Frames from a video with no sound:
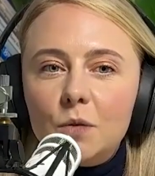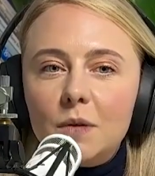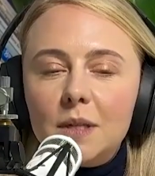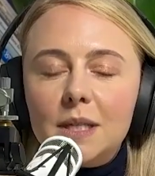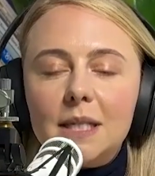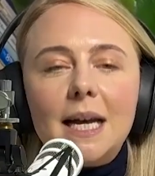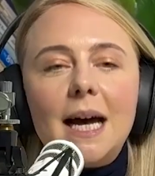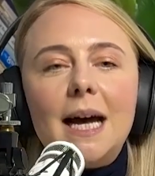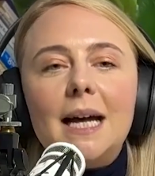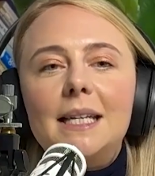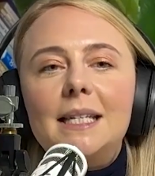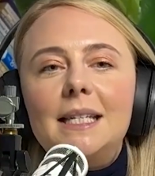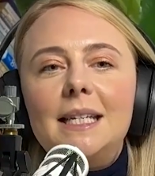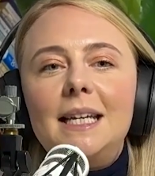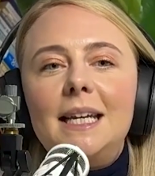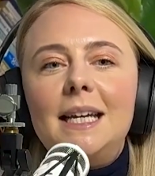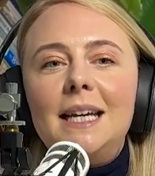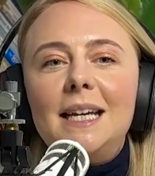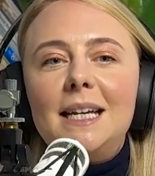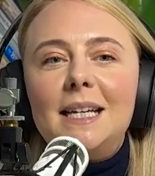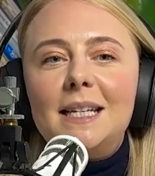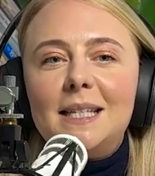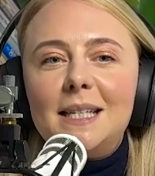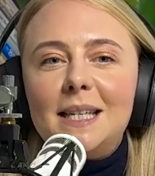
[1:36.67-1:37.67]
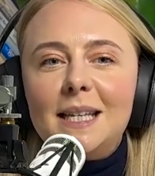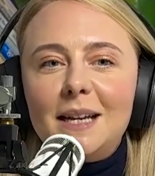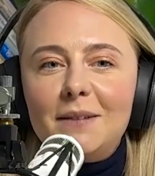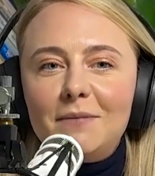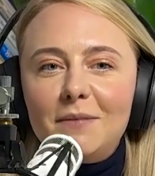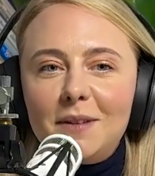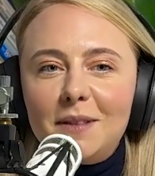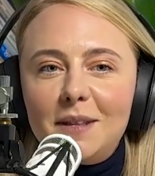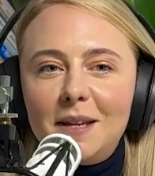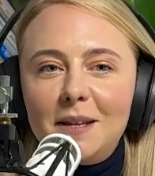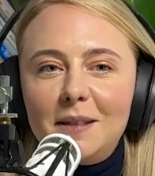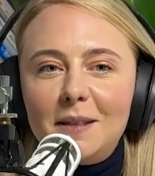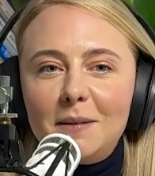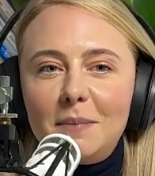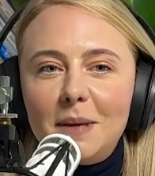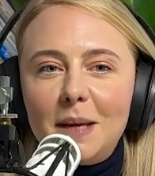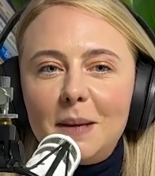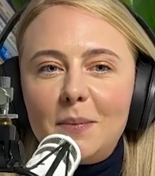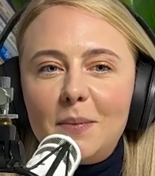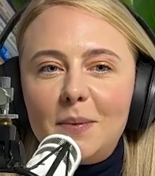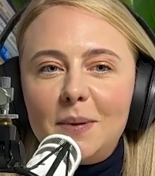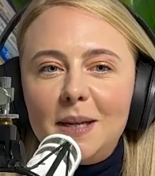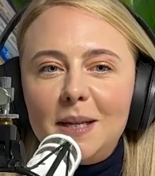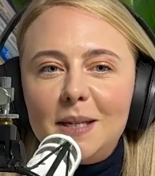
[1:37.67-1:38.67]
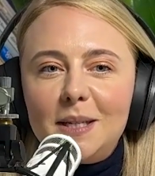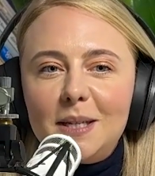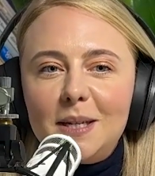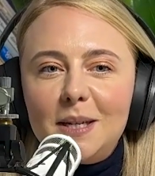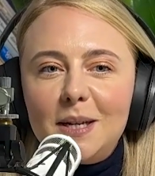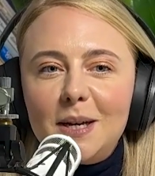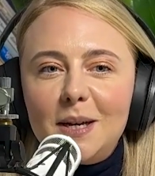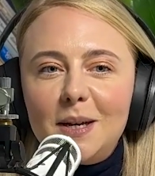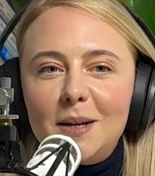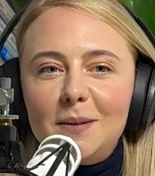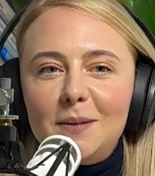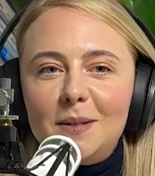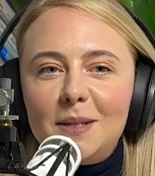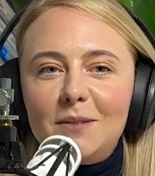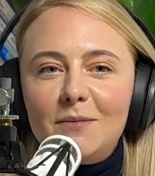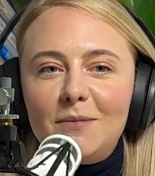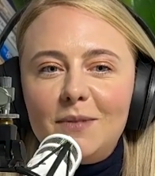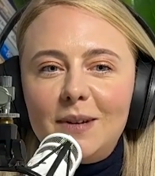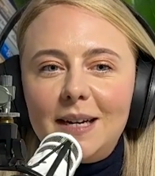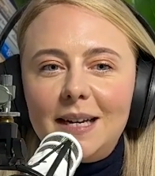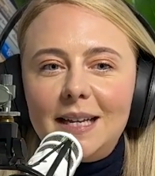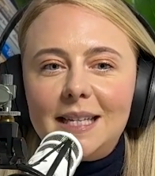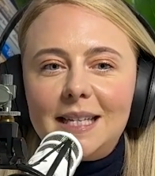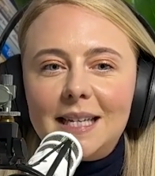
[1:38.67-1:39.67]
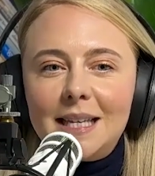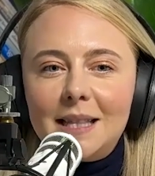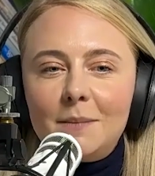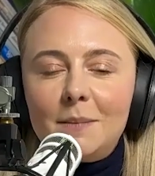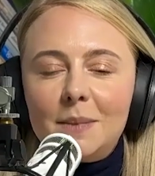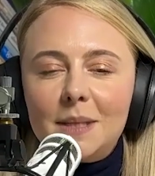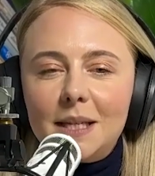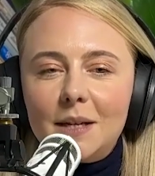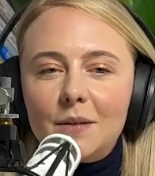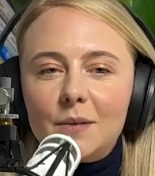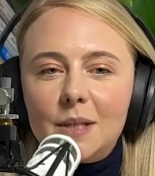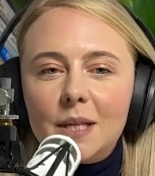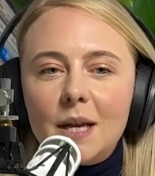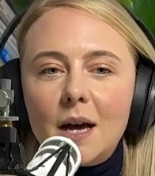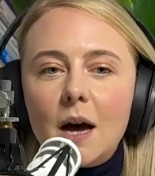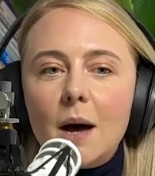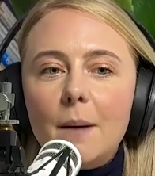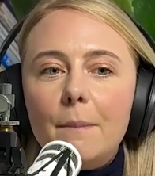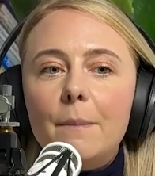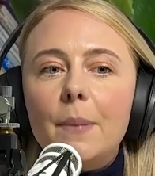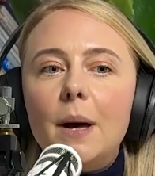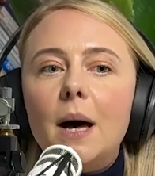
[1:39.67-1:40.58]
all the tactics and everything that people need to know to really set themselves up.